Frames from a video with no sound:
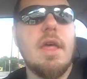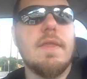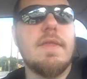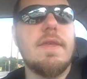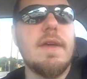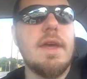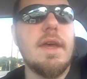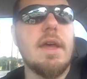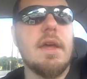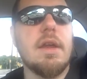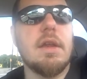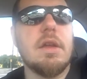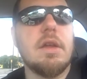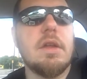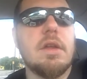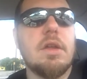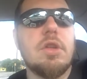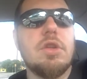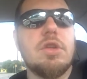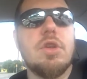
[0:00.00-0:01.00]
then
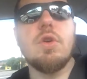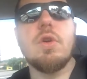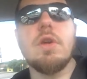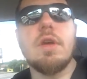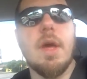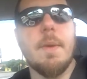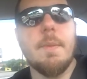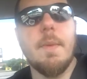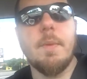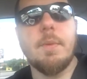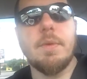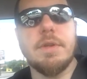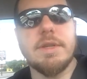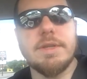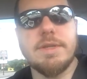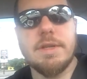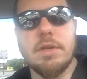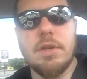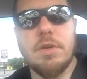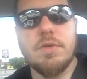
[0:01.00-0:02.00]
you can come up with a
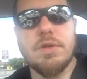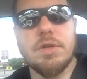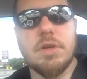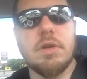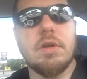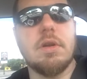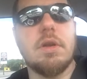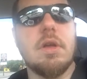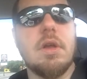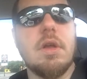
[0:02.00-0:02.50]
solution.